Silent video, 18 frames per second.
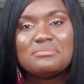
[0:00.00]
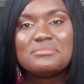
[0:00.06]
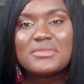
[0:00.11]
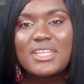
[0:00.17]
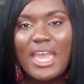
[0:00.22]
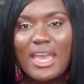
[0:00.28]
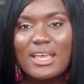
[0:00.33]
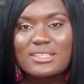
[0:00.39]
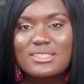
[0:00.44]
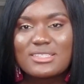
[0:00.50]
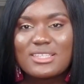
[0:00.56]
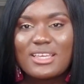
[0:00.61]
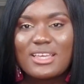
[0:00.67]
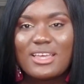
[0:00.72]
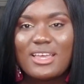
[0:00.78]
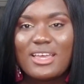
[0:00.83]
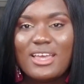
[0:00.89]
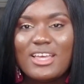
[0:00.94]
Yes,
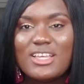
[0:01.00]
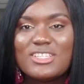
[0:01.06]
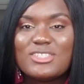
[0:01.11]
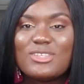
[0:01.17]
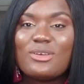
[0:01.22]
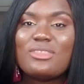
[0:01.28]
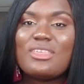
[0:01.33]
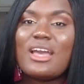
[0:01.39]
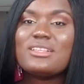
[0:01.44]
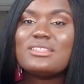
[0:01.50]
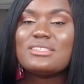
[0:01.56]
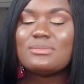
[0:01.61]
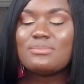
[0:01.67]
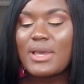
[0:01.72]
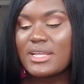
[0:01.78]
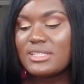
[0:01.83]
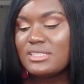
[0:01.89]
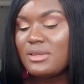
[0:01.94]
so that's
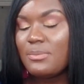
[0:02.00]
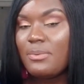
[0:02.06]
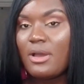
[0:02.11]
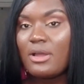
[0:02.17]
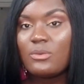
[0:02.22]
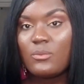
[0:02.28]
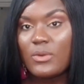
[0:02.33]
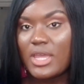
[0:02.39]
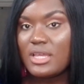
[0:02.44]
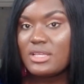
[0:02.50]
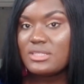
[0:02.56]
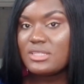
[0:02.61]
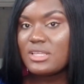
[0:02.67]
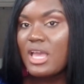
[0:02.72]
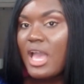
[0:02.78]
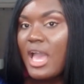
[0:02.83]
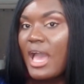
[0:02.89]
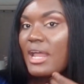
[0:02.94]
my tip on wigs.
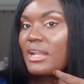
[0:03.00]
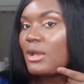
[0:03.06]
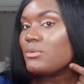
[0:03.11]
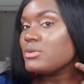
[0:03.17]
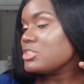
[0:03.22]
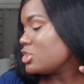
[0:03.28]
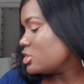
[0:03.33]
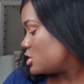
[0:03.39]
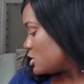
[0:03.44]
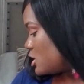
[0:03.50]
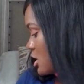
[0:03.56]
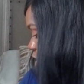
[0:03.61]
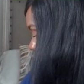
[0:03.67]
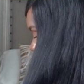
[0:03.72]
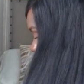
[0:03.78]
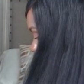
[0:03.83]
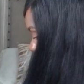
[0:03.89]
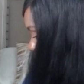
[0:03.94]
And I was just
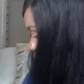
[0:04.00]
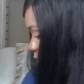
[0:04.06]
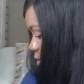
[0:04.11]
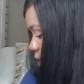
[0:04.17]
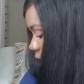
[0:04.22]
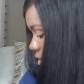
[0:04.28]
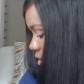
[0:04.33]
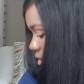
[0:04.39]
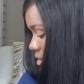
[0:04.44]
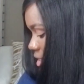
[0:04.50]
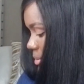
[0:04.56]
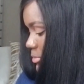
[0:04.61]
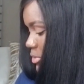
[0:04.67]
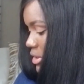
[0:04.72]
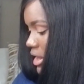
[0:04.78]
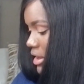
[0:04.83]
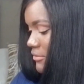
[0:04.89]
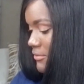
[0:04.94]
gonna give you guys a
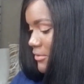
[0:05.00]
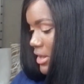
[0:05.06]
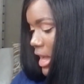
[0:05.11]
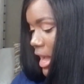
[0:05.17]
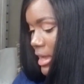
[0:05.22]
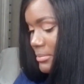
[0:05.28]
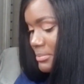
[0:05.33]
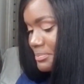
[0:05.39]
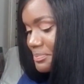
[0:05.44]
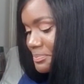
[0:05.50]
demo and I forgot.